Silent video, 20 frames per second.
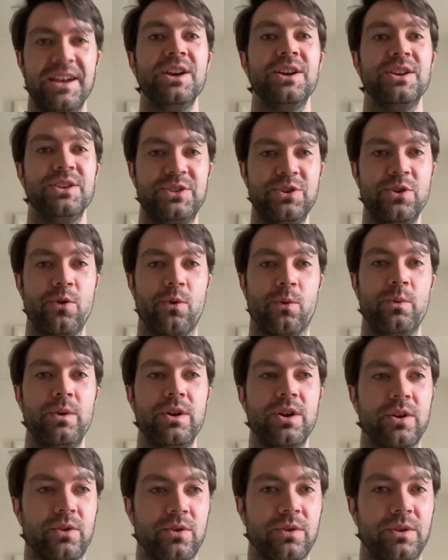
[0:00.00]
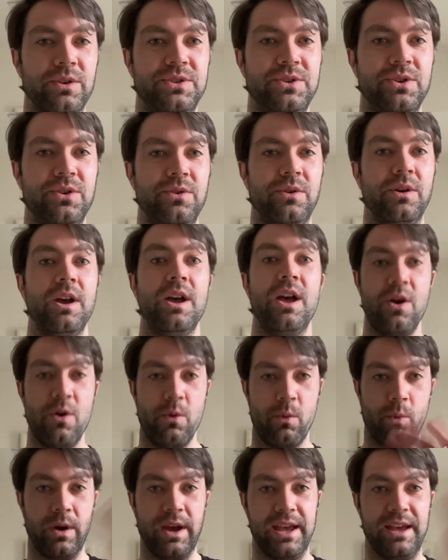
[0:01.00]
So we are going to
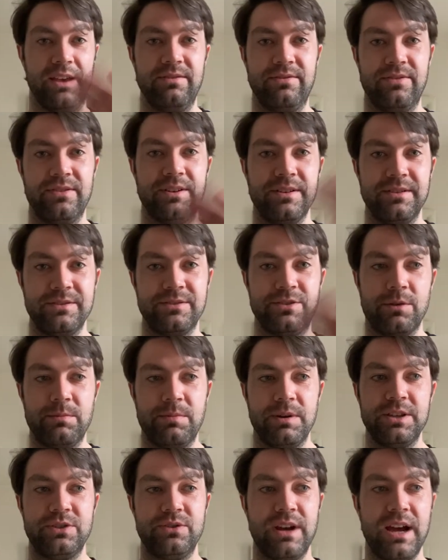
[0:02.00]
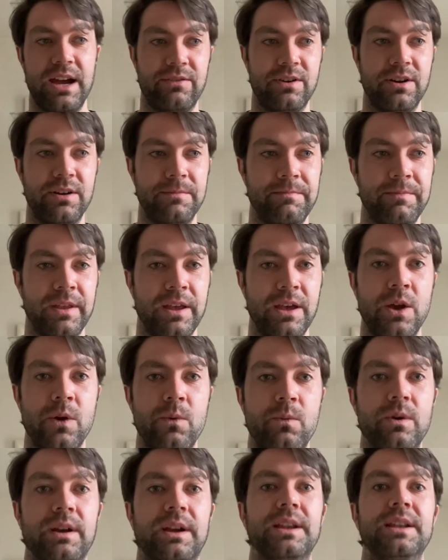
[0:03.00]
wave to our bus driver.
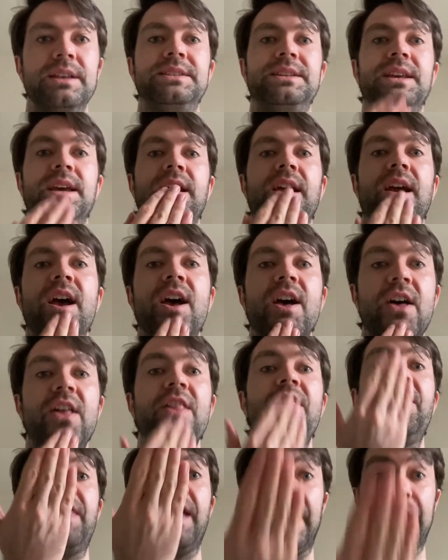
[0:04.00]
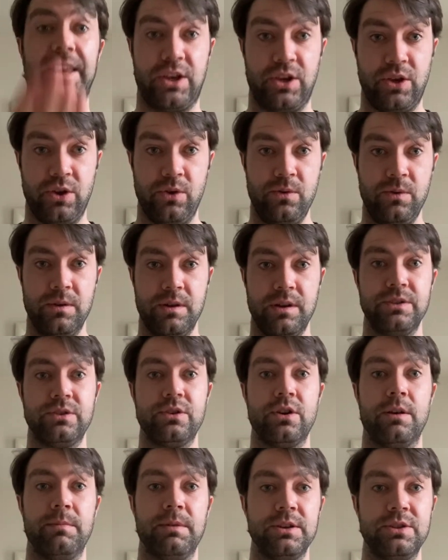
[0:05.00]
We're going to say thank you to
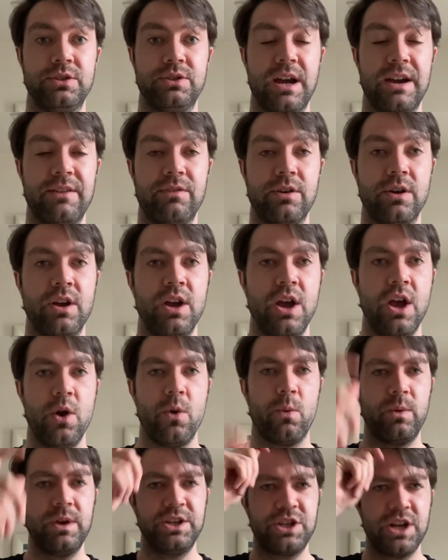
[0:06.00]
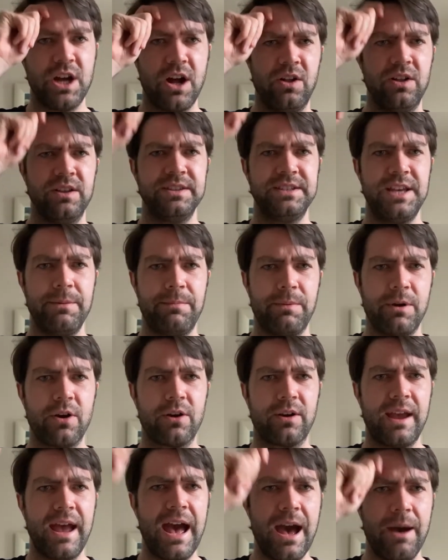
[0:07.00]
our bus driver. We shall tip our
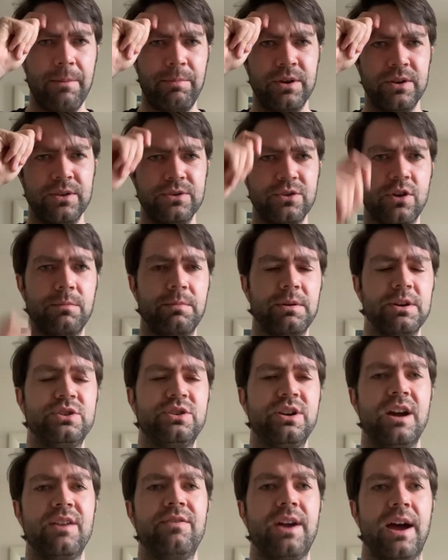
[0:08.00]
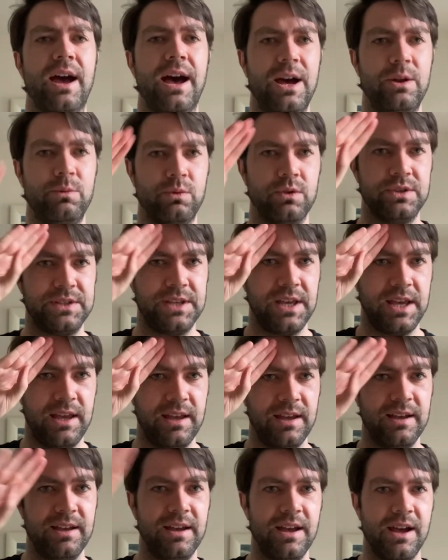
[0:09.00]
cap to our bus driver and we'll say
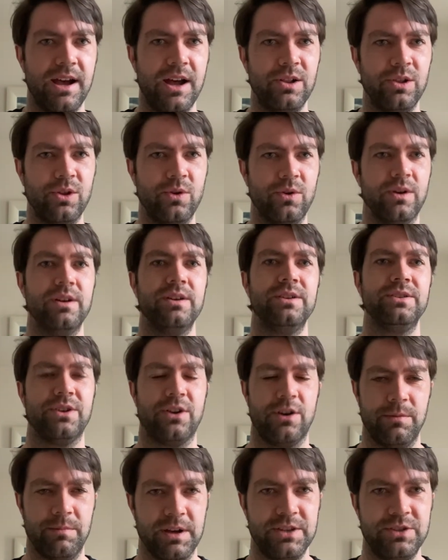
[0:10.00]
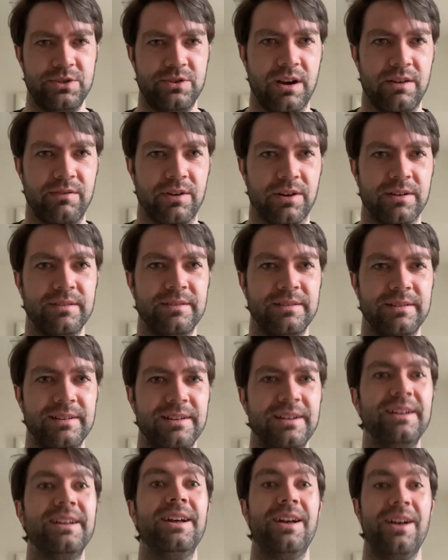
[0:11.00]
hello to our bus driver.
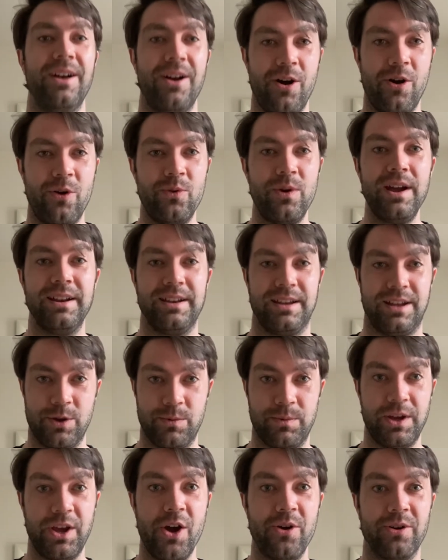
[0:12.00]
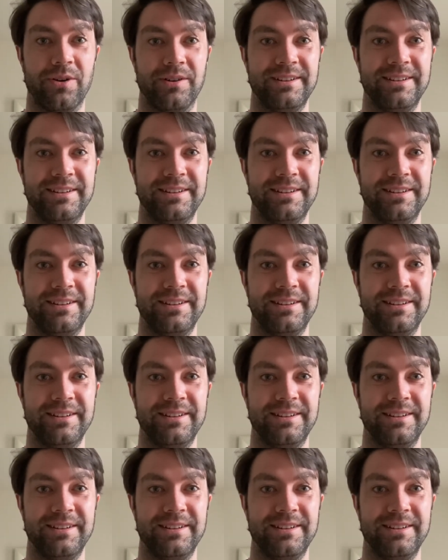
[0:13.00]
All right, here we go.